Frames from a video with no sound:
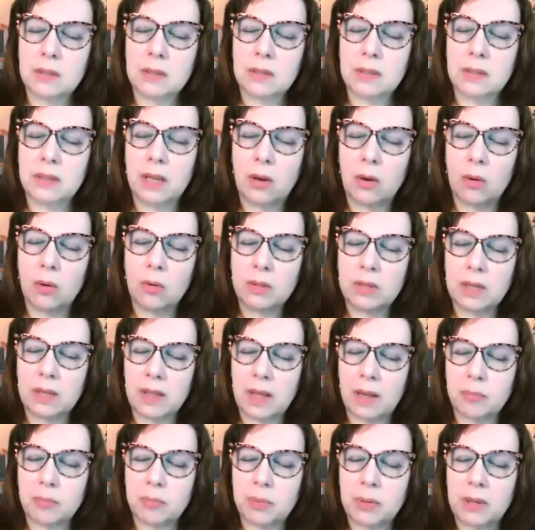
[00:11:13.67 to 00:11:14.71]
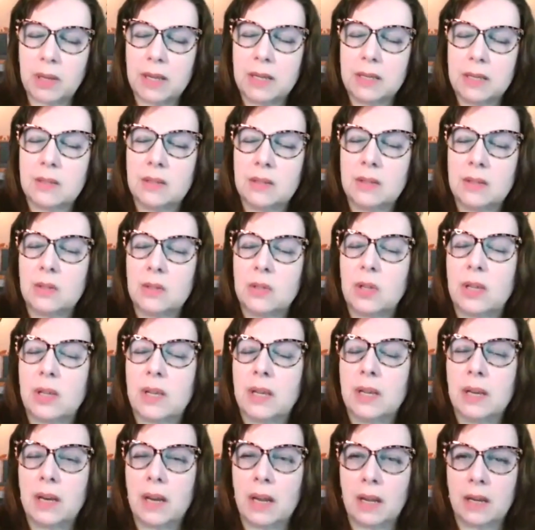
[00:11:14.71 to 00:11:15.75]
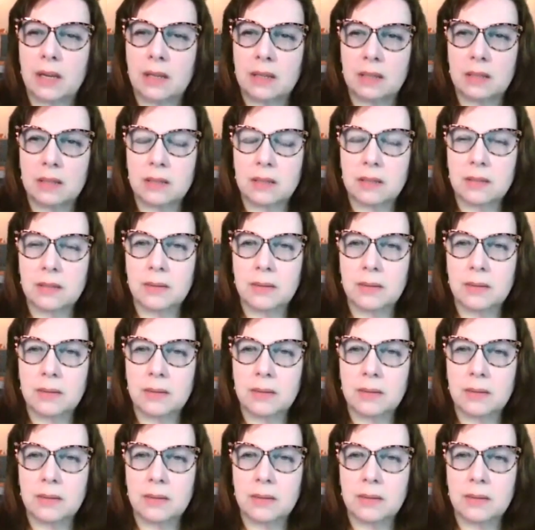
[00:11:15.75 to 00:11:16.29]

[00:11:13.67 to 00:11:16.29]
They go to that place to connect.